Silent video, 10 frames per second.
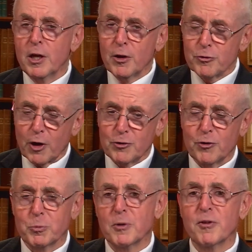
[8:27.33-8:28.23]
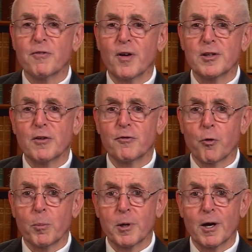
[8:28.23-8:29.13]
such as with the funding
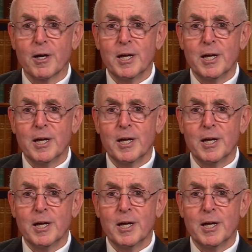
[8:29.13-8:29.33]
formula.